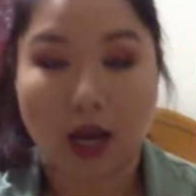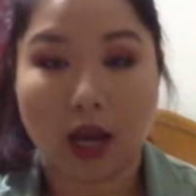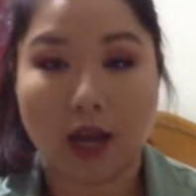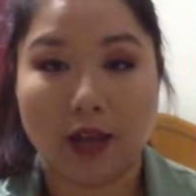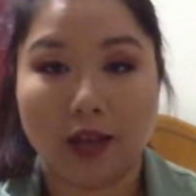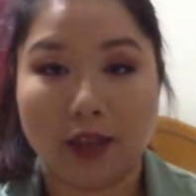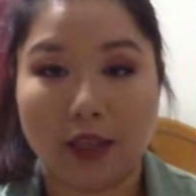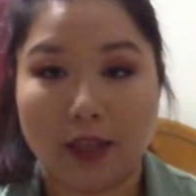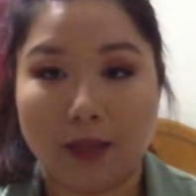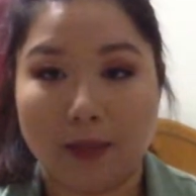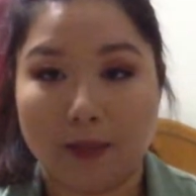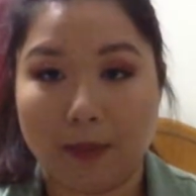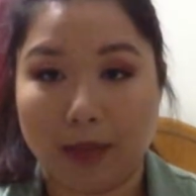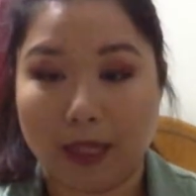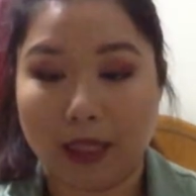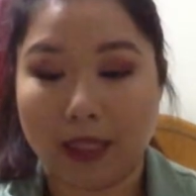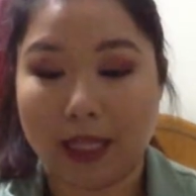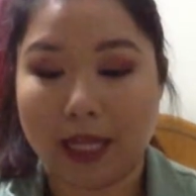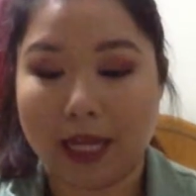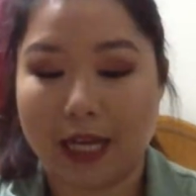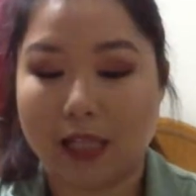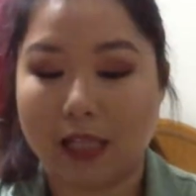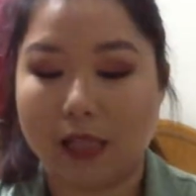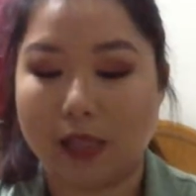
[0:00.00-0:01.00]
And then my
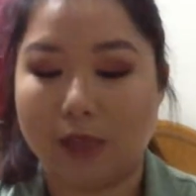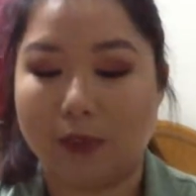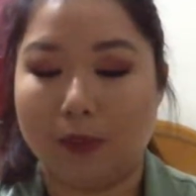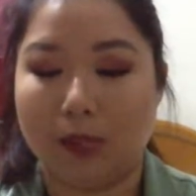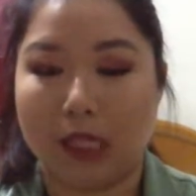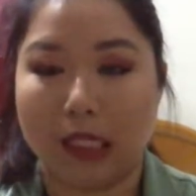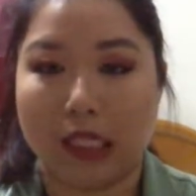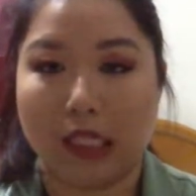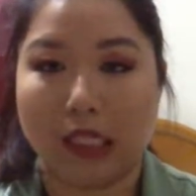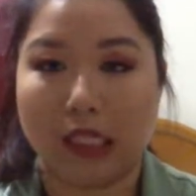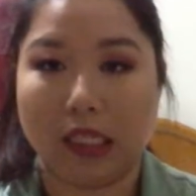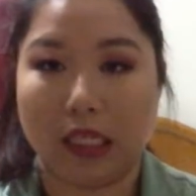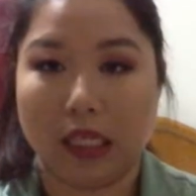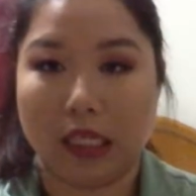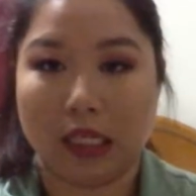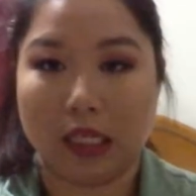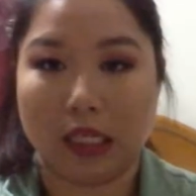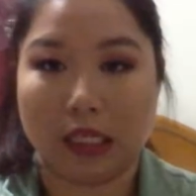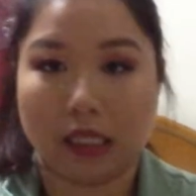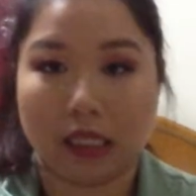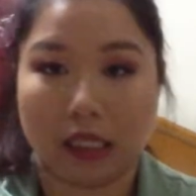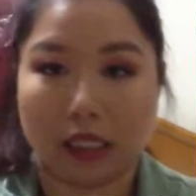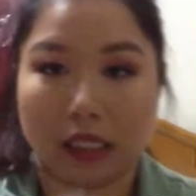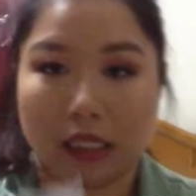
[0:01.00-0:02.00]
last miss
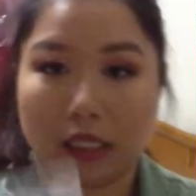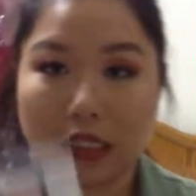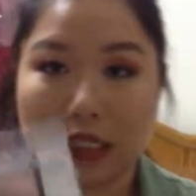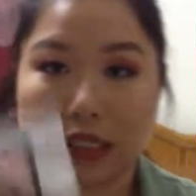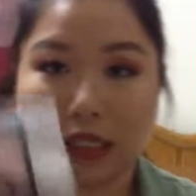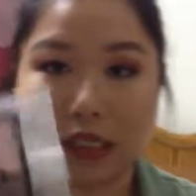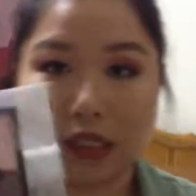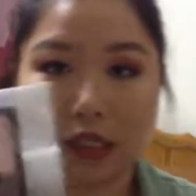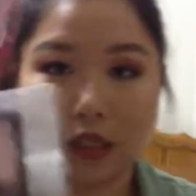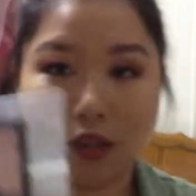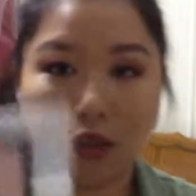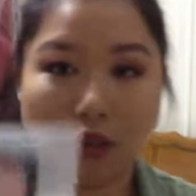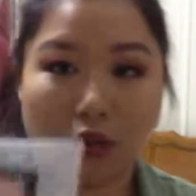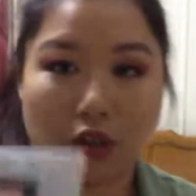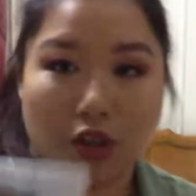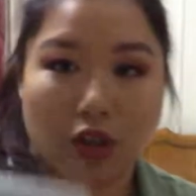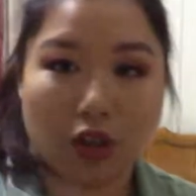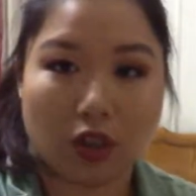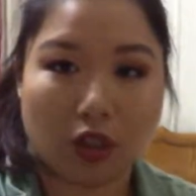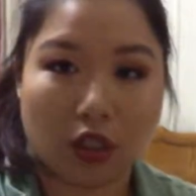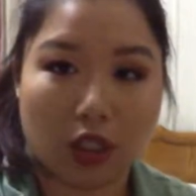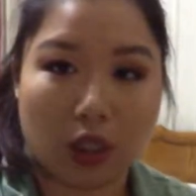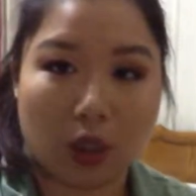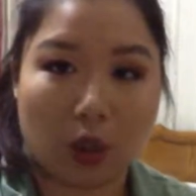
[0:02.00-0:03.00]
is this
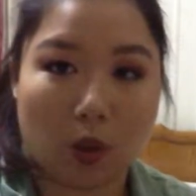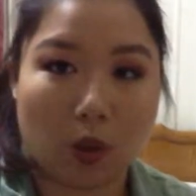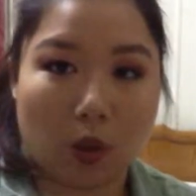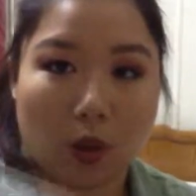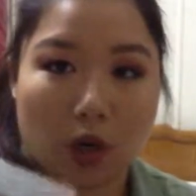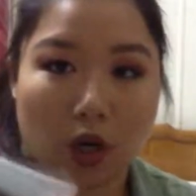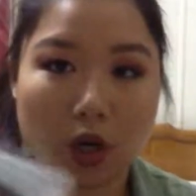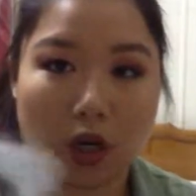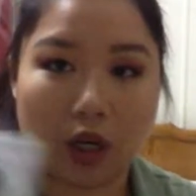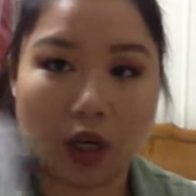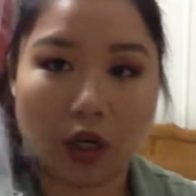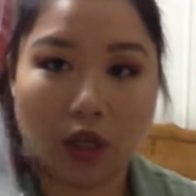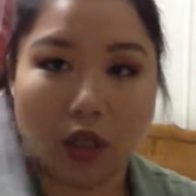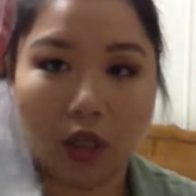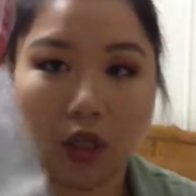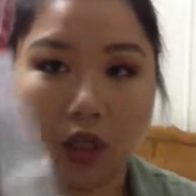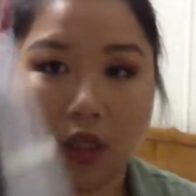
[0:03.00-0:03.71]
Christian Dior